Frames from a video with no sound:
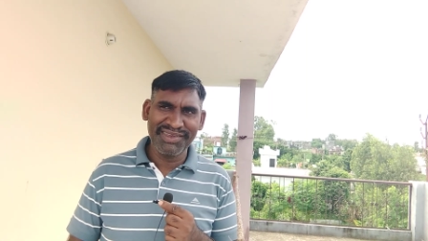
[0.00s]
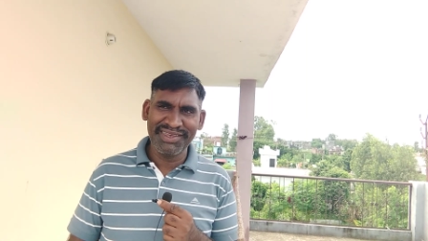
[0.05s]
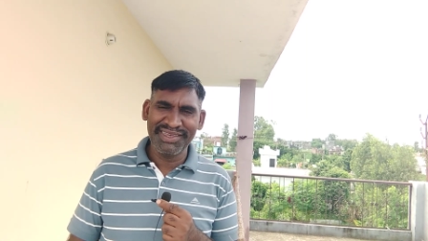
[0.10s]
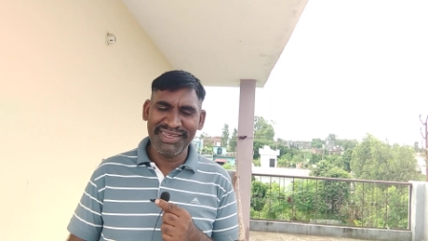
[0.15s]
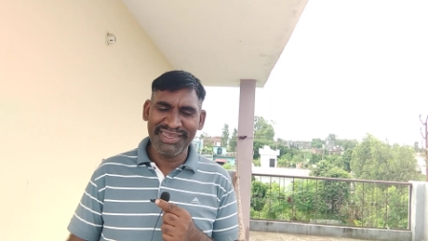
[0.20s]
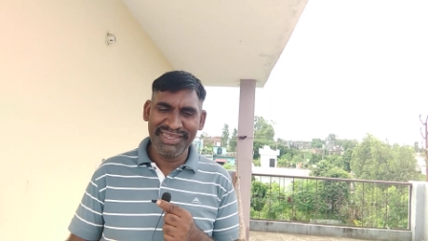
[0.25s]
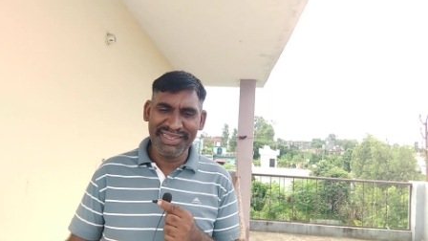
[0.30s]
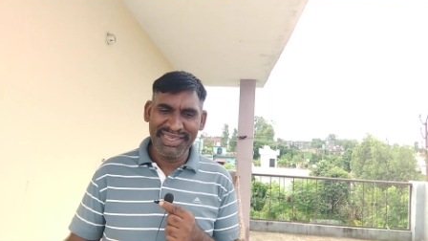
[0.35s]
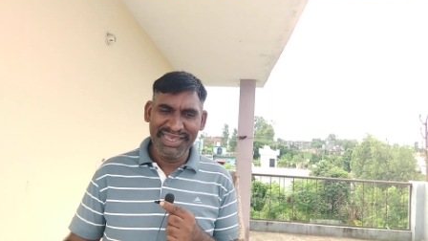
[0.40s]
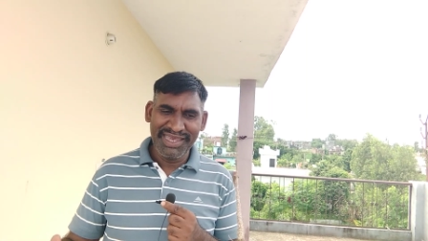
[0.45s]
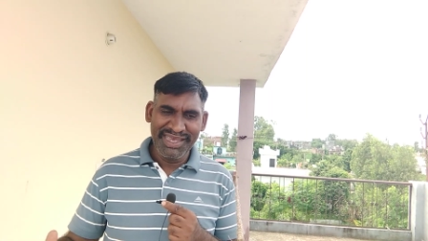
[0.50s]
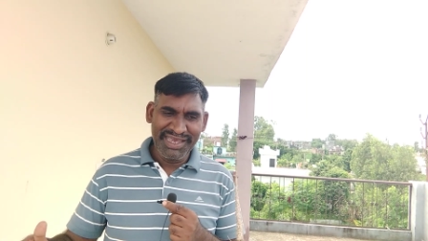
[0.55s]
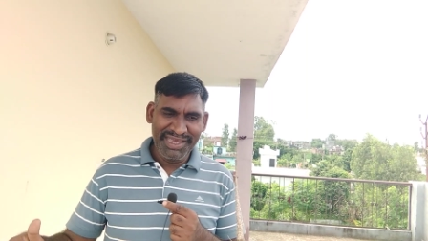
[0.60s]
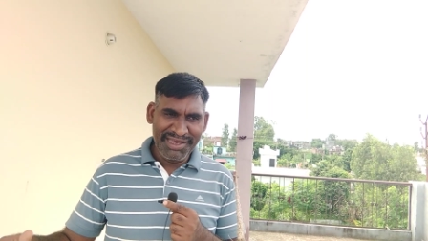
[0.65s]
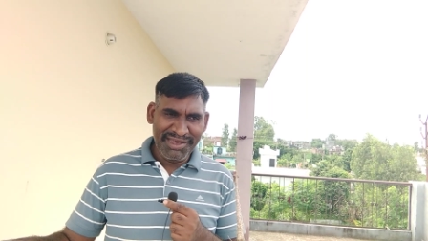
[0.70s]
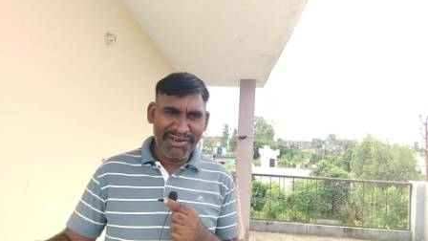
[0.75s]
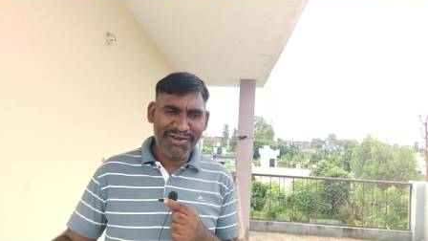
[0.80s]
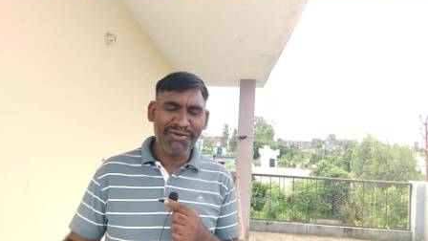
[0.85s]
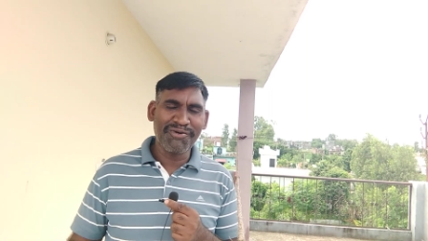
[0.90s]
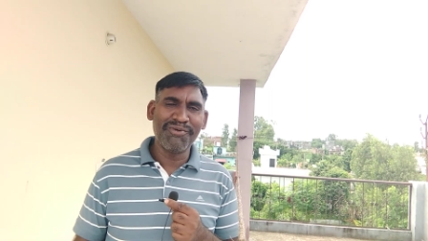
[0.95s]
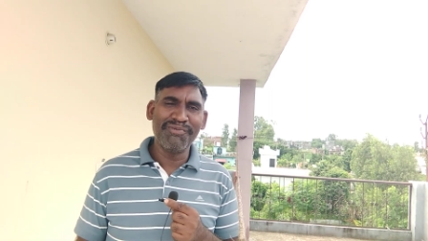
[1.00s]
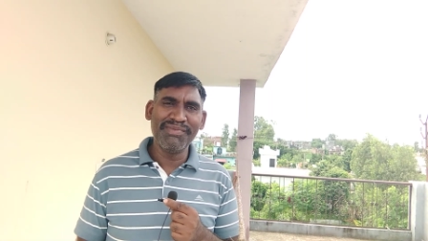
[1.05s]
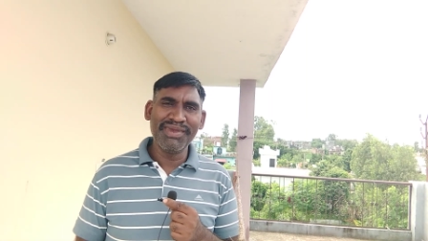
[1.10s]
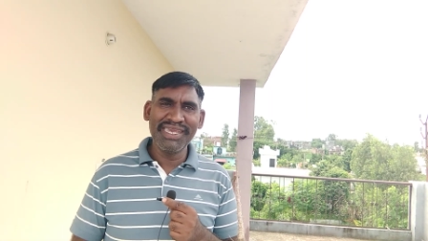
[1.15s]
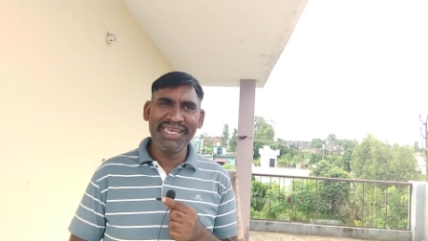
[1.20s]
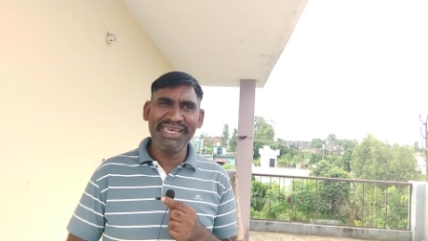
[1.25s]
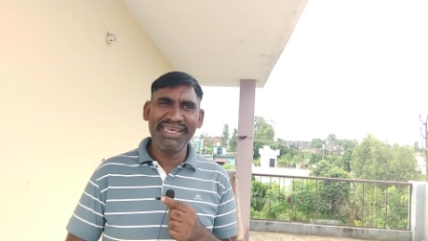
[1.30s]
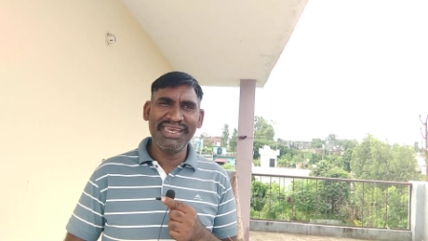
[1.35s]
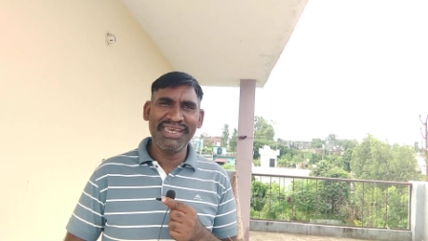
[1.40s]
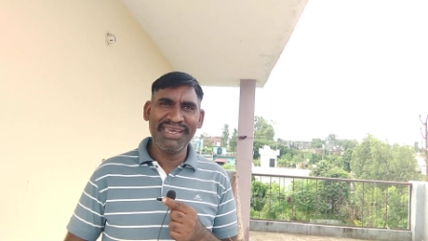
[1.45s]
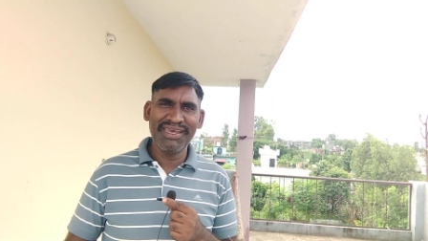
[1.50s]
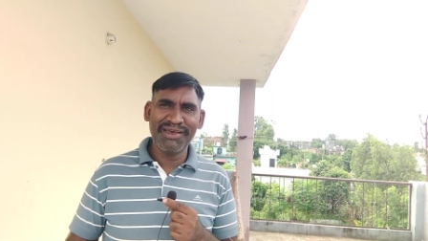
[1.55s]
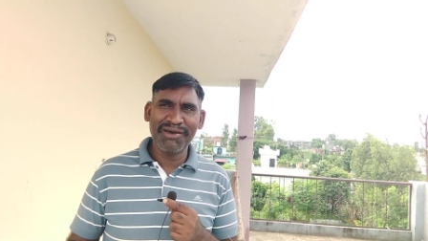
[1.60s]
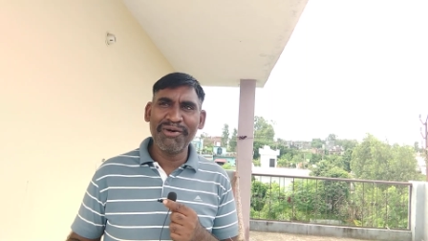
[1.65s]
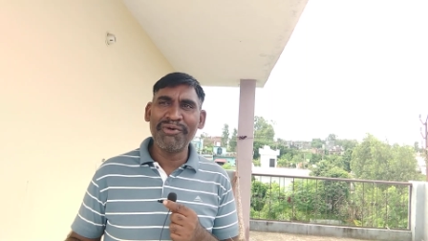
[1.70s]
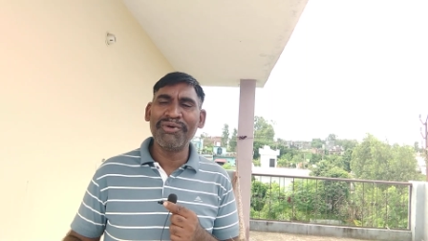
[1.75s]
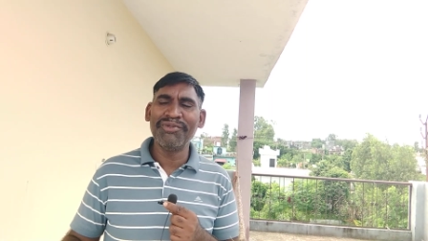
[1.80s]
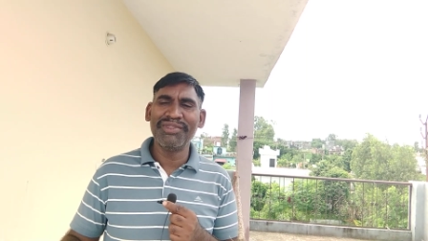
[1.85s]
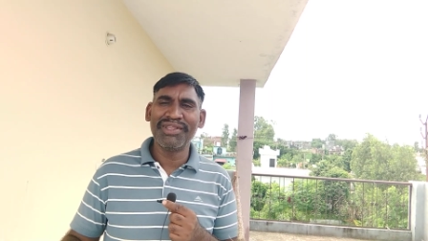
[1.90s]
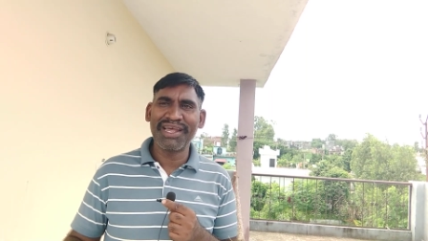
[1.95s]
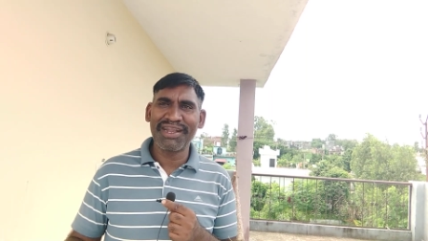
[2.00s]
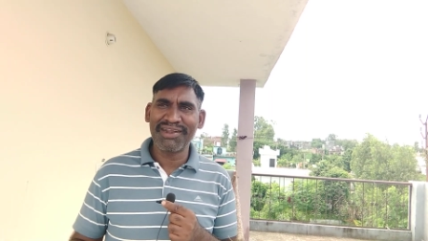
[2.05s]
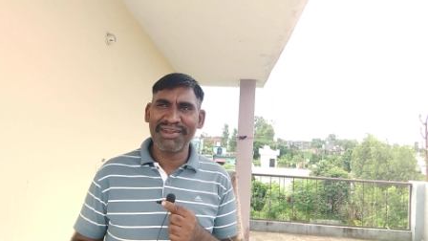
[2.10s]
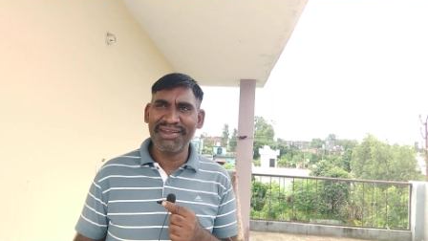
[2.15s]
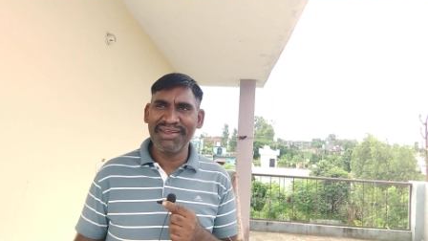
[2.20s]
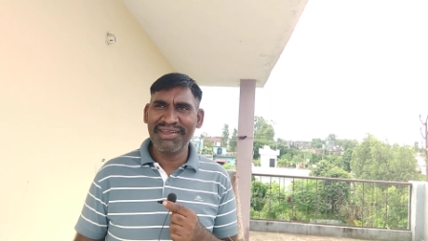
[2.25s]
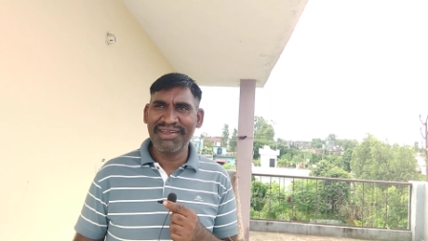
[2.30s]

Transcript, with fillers: uh, roaming on the